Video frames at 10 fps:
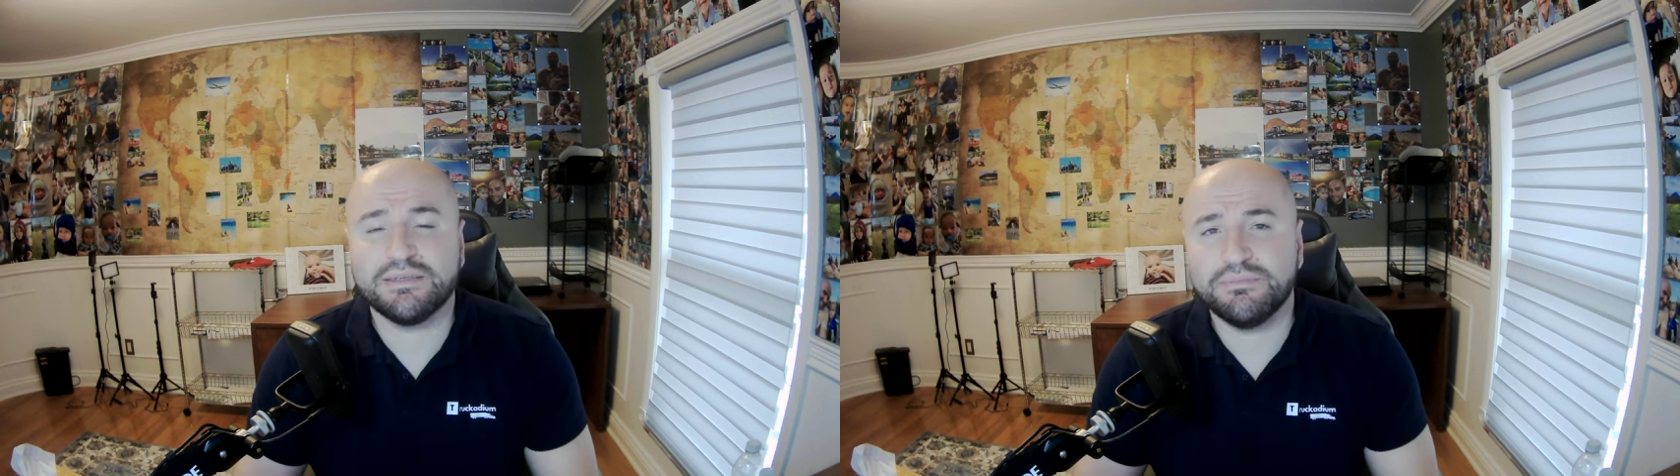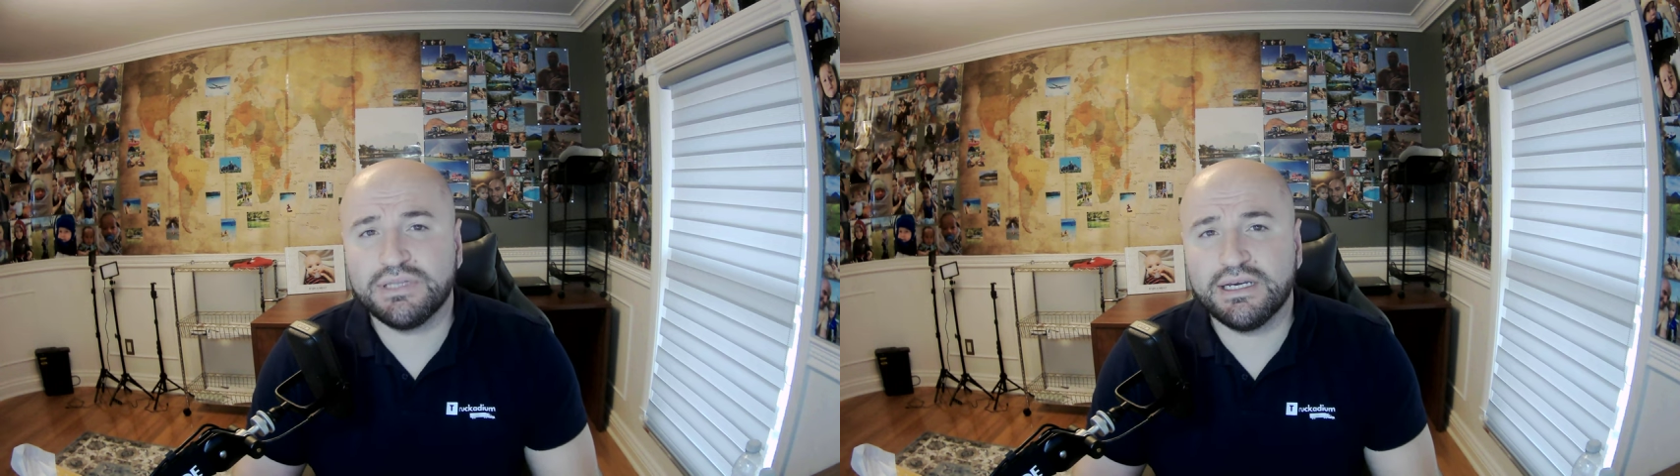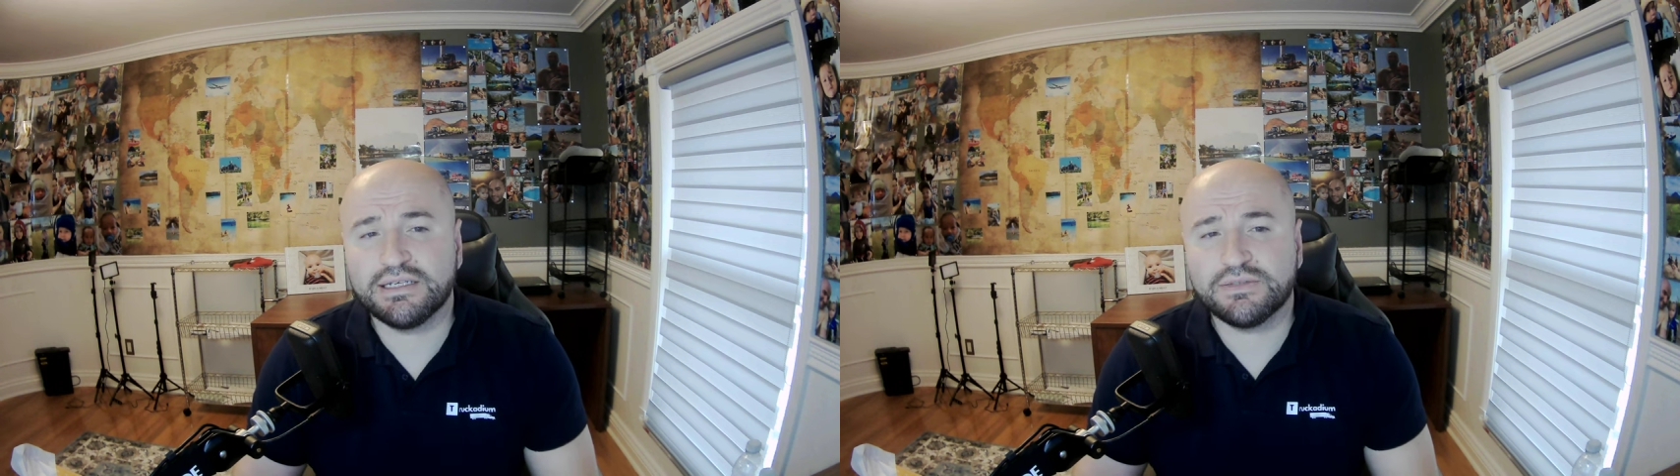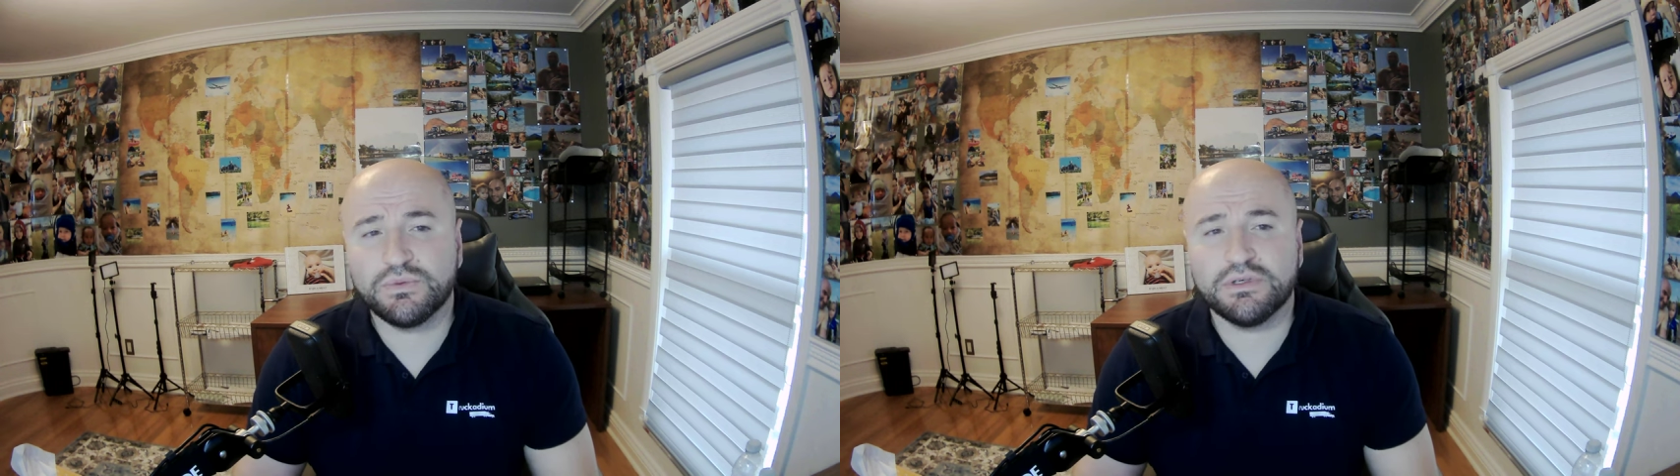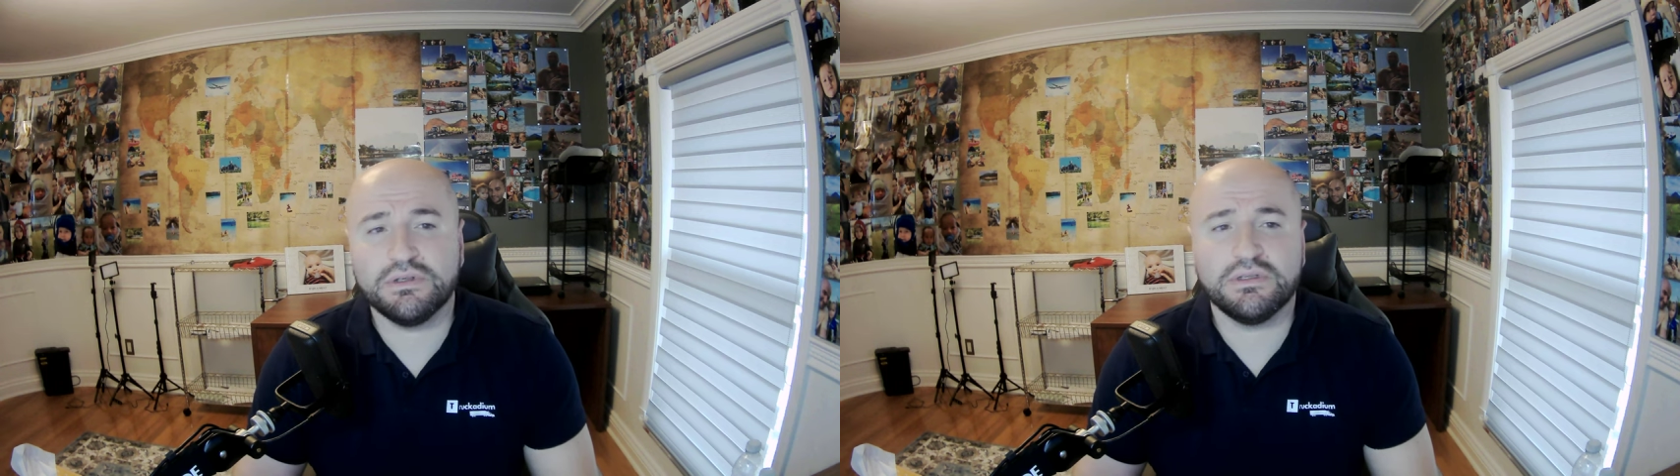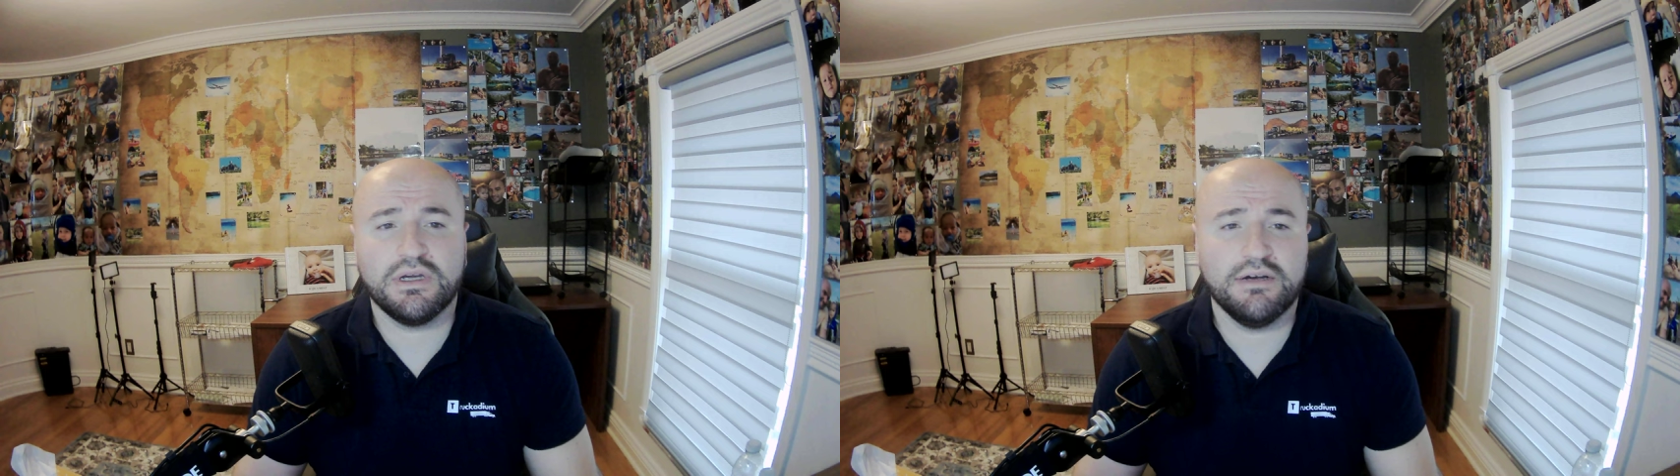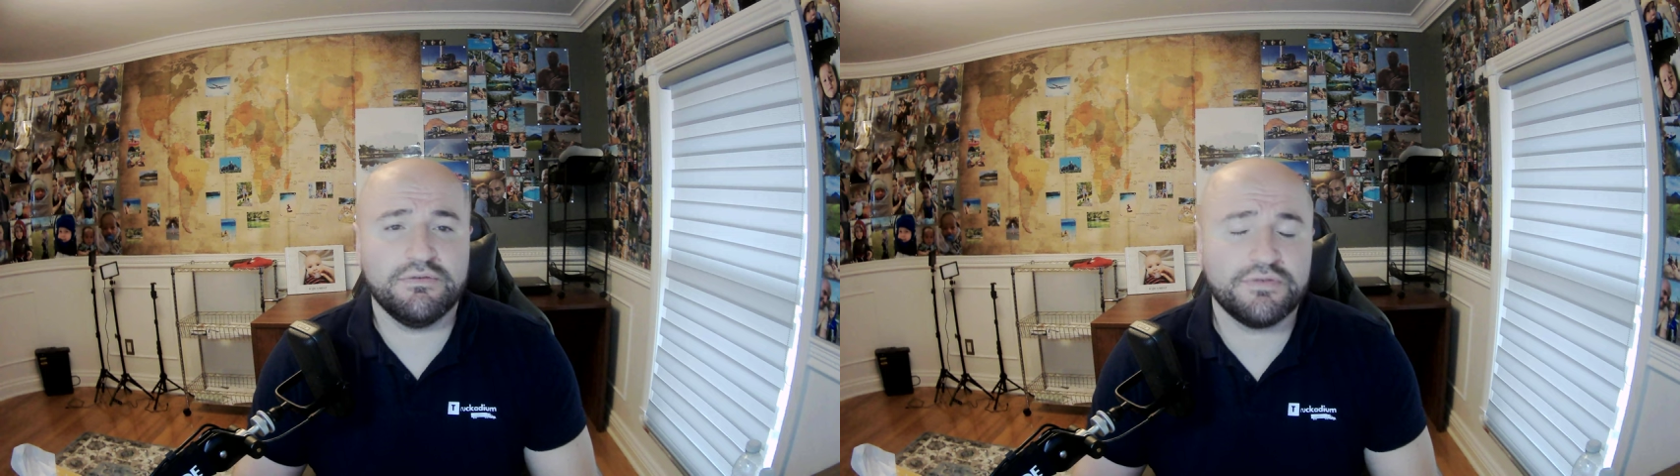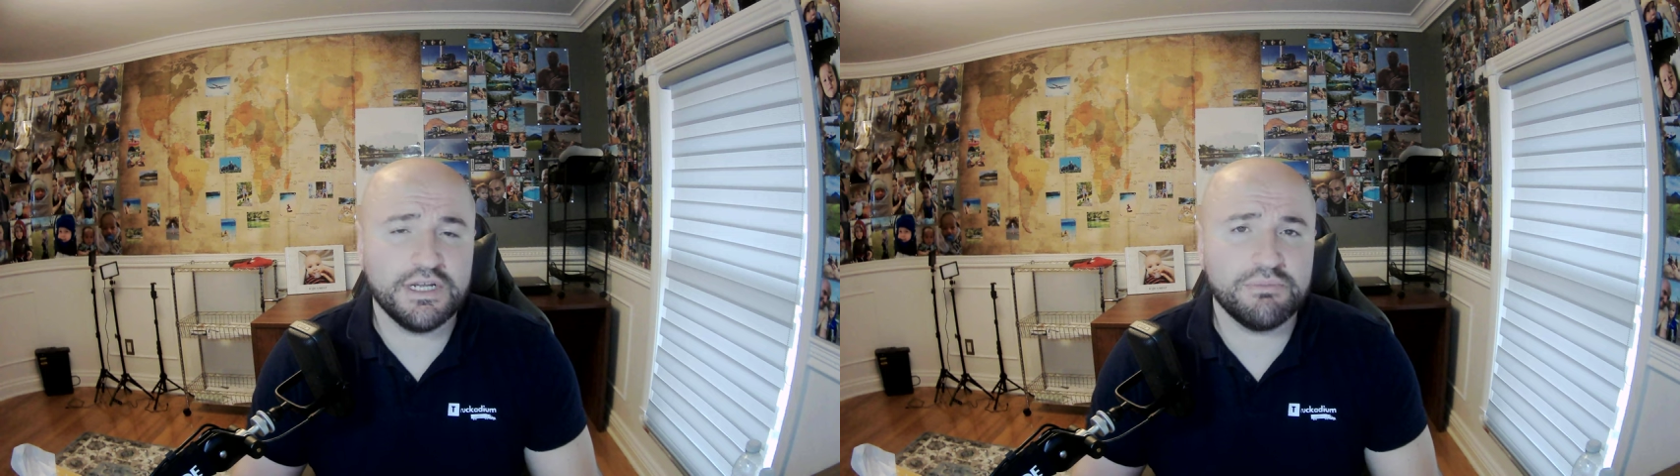complex world
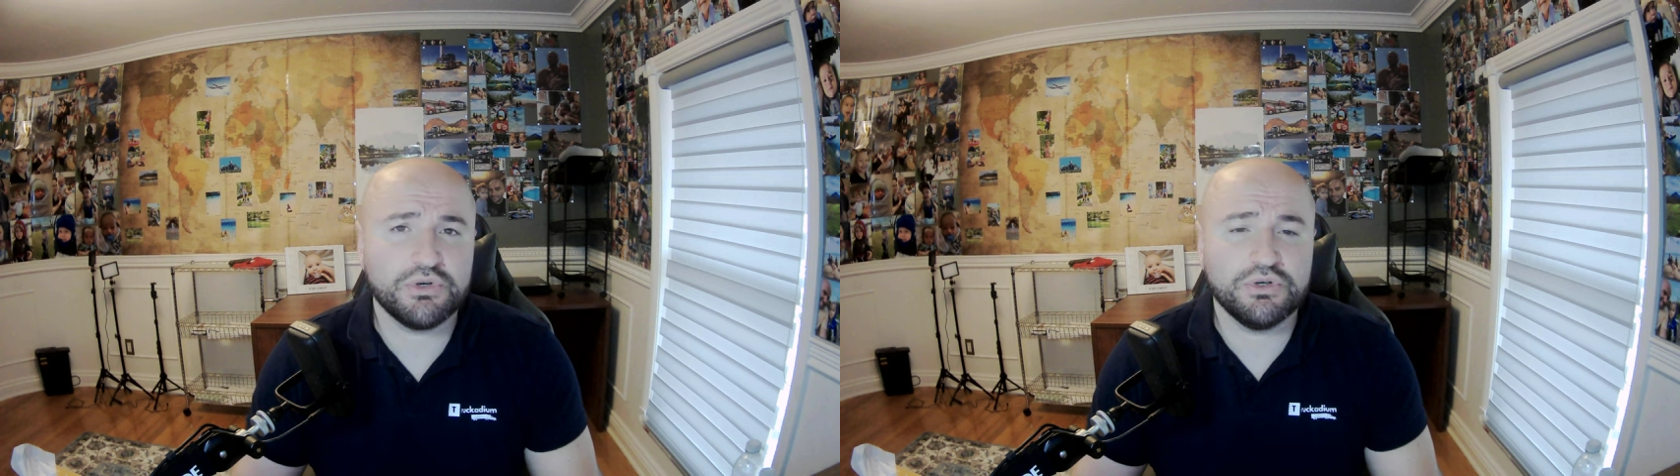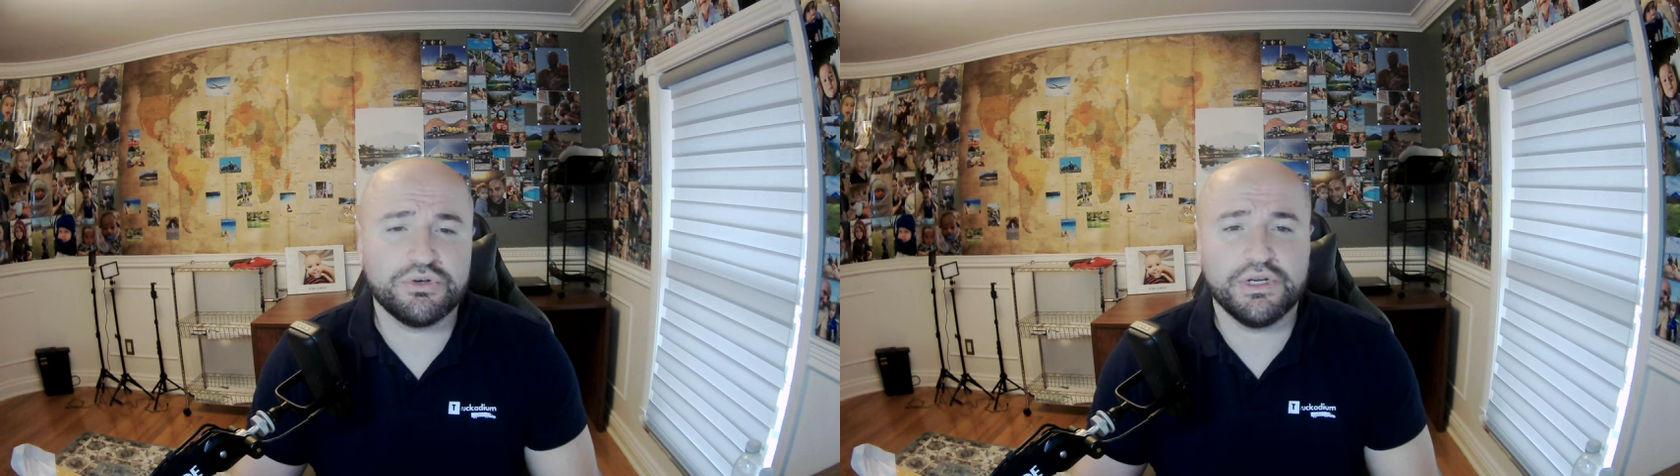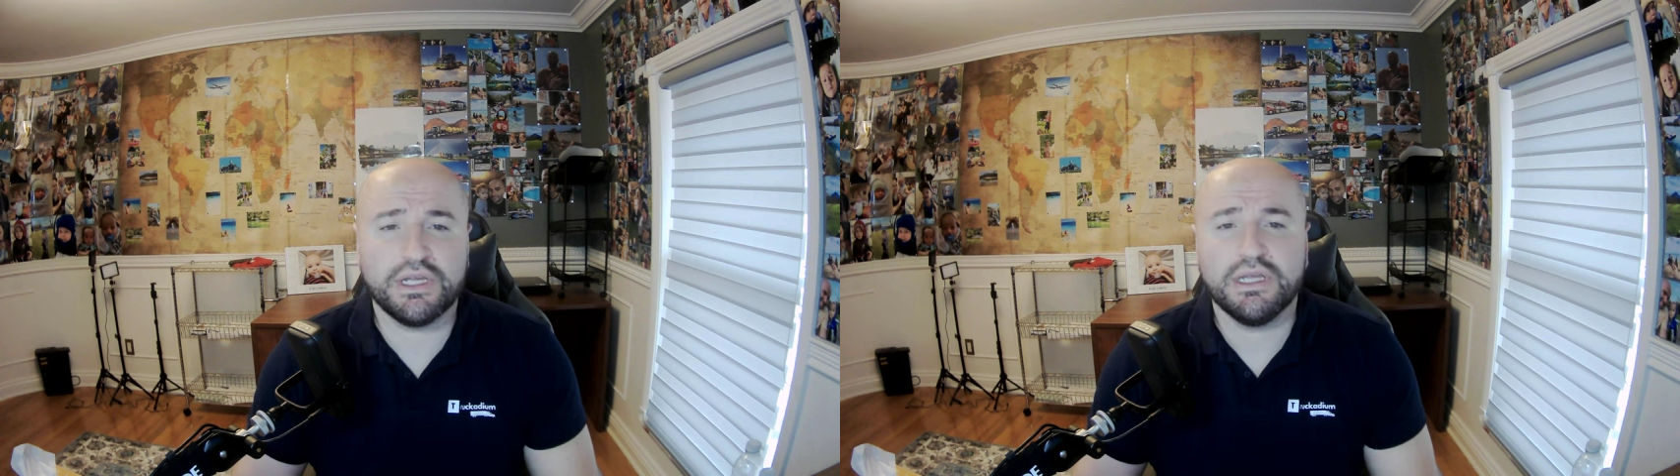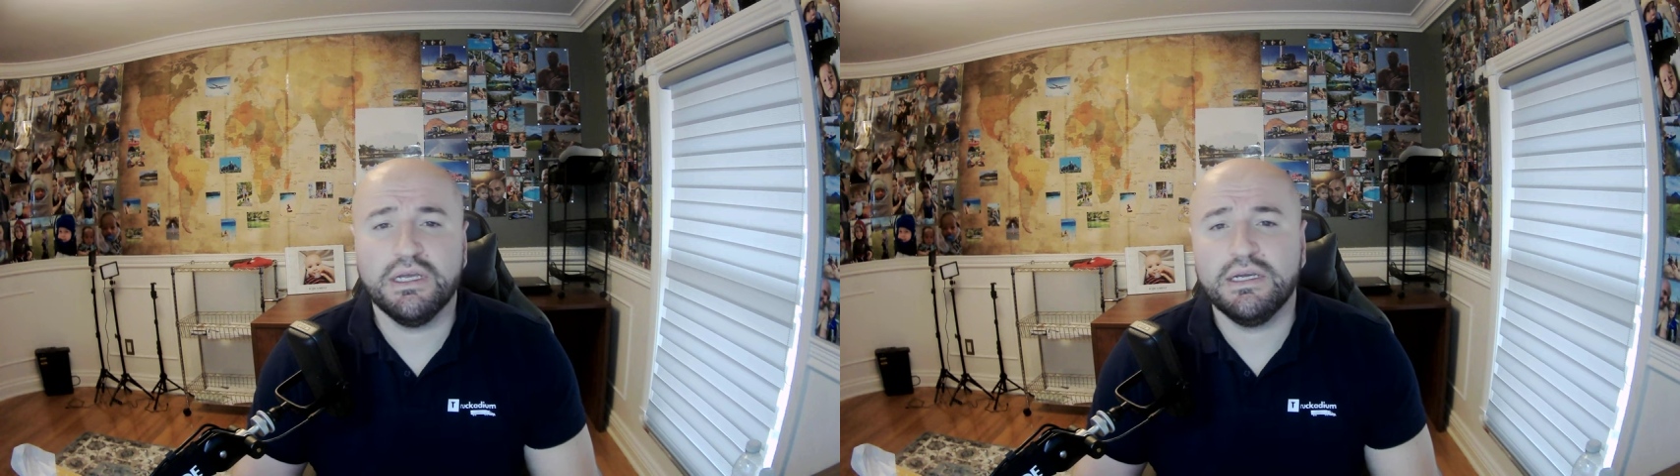of freight brokering,